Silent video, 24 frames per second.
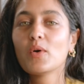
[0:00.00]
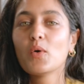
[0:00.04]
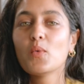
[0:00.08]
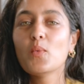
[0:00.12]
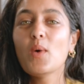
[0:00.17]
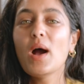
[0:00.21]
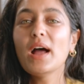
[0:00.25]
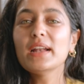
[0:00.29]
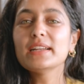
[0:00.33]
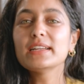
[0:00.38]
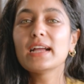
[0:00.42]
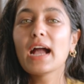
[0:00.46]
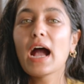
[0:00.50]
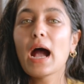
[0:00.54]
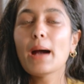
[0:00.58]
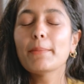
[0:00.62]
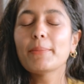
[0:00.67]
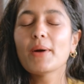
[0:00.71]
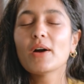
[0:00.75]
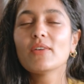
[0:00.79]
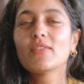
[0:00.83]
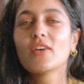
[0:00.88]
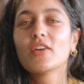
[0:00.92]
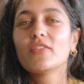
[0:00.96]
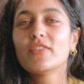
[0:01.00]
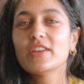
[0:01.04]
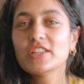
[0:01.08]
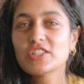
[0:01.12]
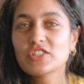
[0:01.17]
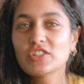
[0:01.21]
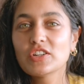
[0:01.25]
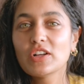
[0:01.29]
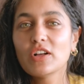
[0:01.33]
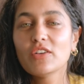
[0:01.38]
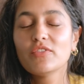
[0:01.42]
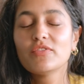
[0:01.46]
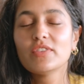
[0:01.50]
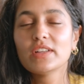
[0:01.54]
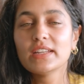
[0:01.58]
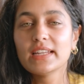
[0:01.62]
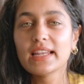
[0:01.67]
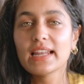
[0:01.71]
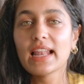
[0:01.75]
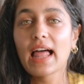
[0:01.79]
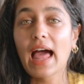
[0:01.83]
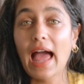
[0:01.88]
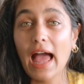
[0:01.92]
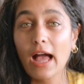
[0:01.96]
one cup of original
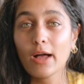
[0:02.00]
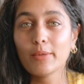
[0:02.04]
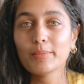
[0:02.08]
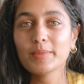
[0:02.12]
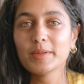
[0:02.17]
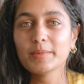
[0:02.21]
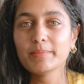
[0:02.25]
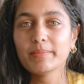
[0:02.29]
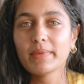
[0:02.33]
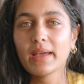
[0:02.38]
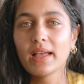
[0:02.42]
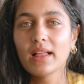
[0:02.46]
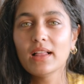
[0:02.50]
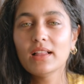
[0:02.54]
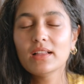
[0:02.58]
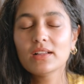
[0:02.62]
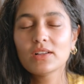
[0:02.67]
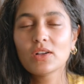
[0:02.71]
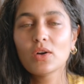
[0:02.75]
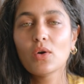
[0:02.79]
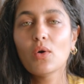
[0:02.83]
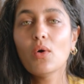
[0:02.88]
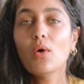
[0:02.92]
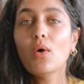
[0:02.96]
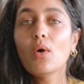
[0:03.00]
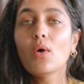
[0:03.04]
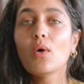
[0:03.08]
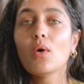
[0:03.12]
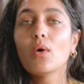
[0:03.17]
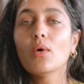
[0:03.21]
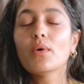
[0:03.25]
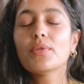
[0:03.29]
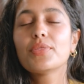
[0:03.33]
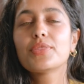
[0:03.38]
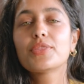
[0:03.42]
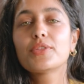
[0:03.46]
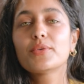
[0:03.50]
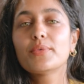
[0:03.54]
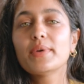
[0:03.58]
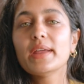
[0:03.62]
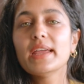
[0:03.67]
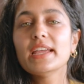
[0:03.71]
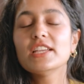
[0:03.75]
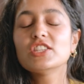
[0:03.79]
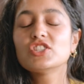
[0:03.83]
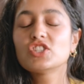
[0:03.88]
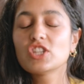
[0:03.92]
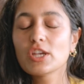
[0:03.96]
vanilla almond milk or
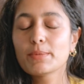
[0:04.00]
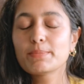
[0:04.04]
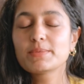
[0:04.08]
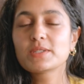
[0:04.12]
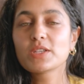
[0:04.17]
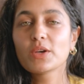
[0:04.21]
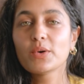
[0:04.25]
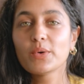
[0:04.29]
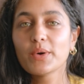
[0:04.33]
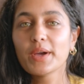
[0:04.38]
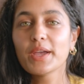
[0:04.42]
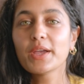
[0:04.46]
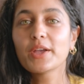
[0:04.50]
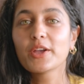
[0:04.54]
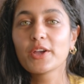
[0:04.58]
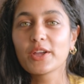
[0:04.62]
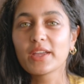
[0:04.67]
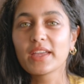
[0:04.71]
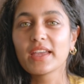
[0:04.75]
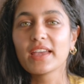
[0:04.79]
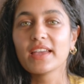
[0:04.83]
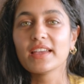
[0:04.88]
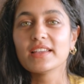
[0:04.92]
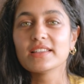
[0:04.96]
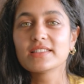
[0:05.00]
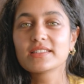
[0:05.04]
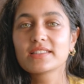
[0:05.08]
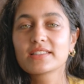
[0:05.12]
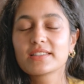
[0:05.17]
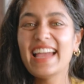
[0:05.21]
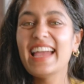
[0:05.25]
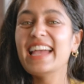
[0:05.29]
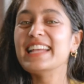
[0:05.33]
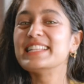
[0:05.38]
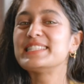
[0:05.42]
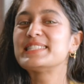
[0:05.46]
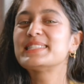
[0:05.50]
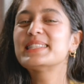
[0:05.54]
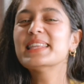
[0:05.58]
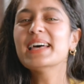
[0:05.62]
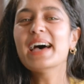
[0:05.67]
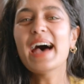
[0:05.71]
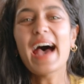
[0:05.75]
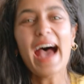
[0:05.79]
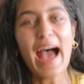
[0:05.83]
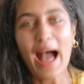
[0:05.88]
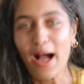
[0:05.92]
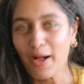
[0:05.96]
three Chips Ahoy cookies. It's the
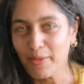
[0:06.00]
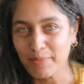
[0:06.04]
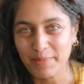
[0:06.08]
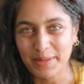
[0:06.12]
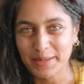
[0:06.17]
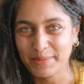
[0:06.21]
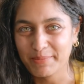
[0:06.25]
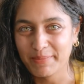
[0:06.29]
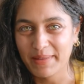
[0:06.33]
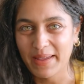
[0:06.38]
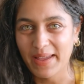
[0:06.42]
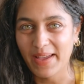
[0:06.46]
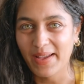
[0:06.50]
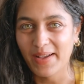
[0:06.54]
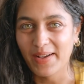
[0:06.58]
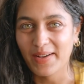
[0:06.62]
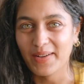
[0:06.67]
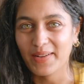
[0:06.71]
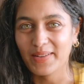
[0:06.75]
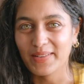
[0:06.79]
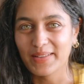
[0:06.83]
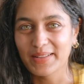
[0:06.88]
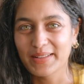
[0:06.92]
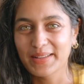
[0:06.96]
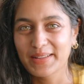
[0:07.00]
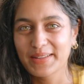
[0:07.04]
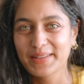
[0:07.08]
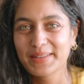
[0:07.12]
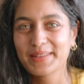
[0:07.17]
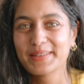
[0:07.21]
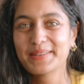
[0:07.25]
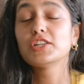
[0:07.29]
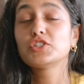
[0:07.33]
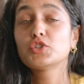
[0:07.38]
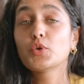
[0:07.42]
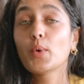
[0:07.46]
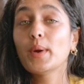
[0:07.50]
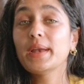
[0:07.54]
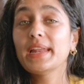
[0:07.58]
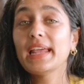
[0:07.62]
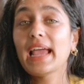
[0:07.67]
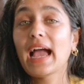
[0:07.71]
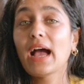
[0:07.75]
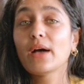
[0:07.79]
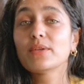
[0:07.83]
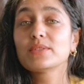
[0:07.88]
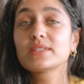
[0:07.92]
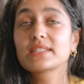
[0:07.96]
almond milk, a
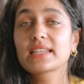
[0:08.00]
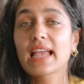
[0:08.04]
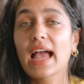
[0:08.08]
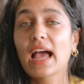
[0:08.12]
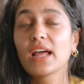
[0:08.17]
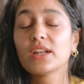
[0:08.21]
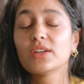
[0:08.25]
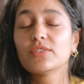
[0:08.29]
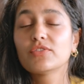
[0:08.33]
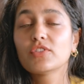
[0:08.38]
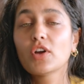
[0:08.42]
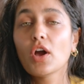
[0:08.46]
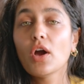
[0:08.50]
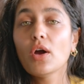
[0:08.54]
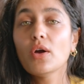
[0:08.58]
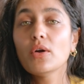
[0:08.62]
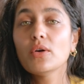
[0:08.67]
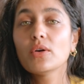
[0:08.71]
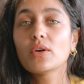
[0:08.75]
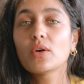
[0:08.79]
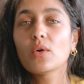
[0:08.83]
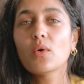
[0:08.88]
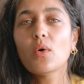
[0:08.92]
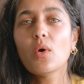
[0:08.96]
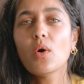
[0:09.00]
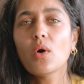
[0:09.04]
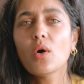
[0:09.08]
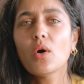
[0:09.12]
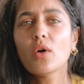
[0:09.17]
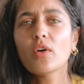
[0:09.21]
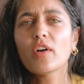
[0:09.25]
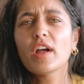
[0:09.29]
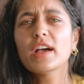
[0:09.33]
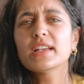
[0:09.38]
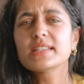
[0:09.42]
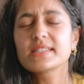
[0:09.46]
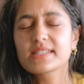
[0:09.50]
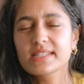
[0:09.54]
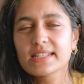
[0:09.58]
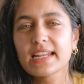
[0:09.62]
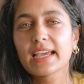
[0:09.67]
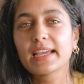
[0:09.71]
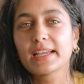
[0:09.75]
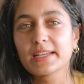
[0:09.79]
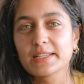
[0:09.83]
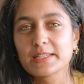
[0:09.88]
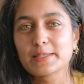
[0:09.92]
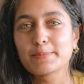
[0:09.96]
20 ounce can of Coke or a
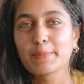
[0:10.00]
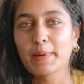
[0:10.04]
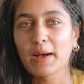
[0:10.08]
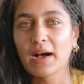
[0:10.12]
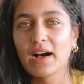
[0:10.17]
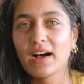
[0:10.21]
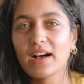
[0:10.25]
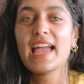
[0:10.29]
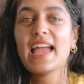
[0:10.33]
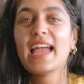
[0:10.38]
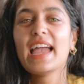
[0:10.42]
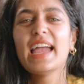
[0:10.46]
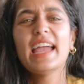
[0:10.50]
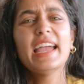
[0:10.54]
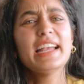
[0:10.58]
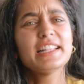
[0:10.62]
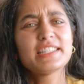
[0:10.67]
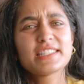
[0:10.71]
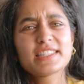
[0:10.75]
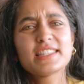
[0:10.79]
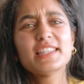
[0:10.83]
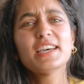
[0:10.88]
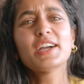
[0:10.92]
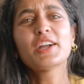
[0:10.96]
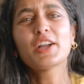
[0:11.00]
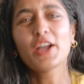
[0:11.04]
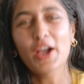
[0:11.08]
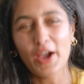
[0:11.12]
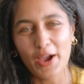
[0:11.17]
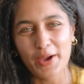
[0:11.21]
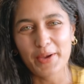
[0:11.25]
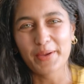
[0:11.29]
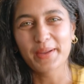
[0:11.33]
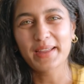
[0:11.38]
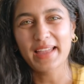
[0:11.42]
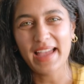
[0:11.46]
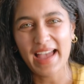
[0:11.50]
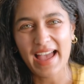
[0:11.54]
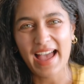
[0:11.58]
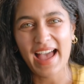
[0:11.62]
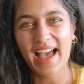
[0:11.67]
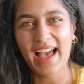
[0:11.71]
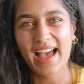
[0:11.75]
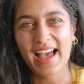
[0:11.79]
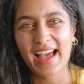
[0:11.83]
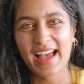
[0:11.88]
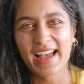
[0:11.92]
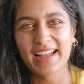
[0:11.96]
Snickers bar. It's the Coke
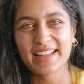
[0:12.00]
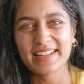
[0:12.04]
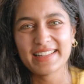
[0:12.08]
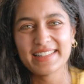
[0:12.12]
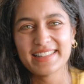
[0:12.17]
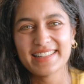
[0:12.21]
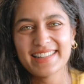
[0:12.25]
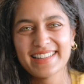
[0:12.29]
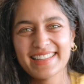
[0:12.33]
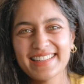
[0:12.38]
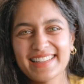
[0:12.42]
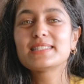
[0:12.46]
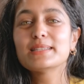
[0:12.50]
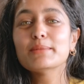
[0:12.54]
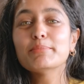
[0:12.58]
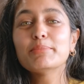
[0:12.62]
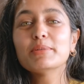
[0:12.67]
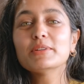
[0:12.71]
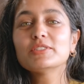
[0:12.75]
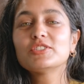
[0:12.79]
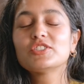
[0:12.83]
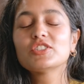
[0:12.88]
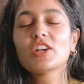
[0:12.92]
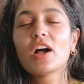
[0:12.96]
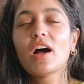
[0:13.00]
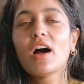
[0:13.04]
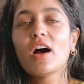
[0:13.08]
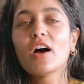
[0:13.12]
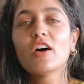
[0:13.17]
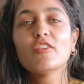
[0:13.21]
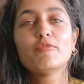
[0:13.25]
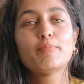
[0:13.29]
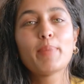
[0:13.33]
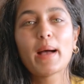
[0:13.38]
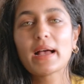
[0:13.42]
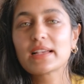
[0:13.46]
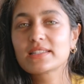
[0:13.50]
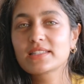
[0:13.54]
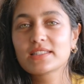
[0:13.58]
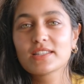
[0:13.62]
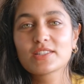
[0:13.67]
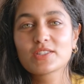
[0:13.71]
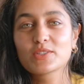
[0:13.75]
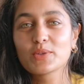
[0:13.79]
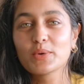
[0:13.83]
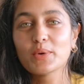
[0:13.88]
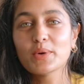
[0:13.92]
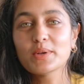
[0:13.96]
can, a simple jar of pasta
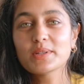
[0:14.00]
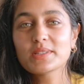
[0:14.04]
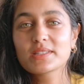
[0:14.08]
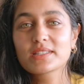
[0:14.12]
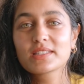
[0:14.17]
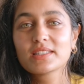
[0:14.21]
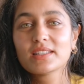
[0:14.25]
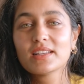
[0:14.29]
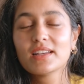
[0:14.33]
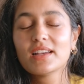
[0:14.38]
sauce